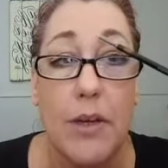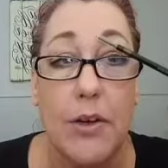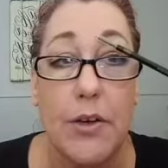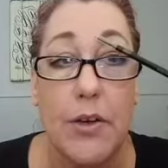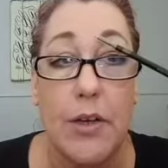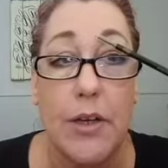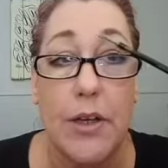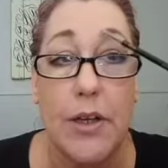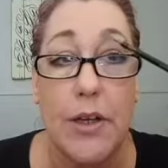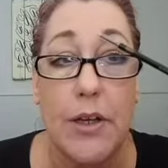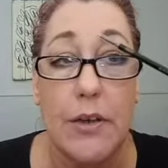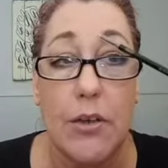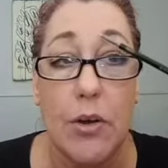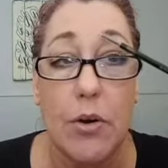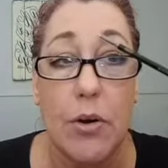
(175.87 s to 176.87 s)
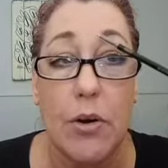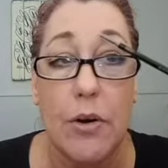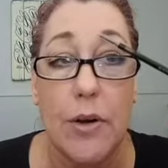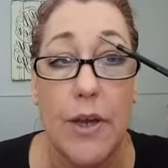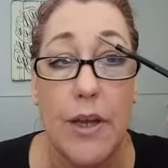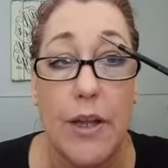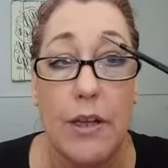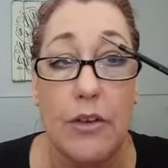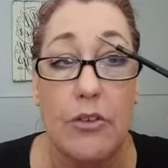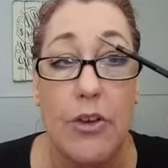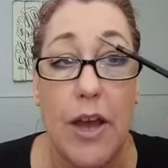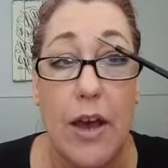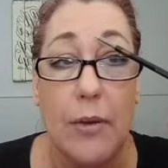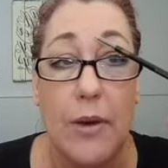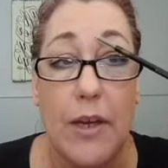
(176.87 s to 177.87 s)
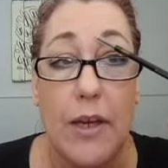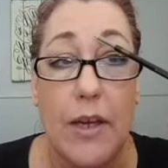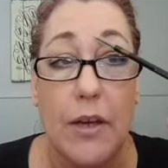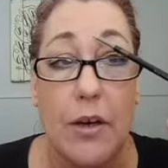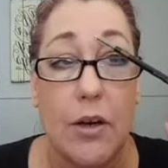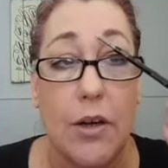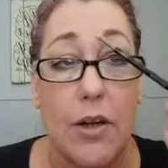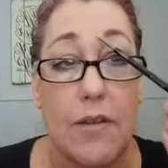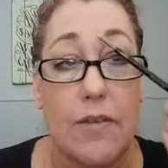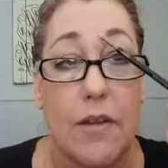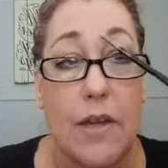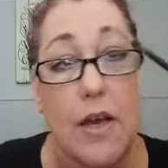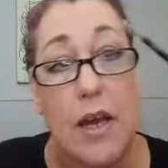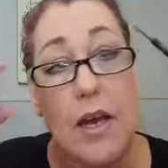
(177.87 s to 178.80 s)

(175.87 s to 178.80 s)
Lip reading: a good 1/4 inch out here, because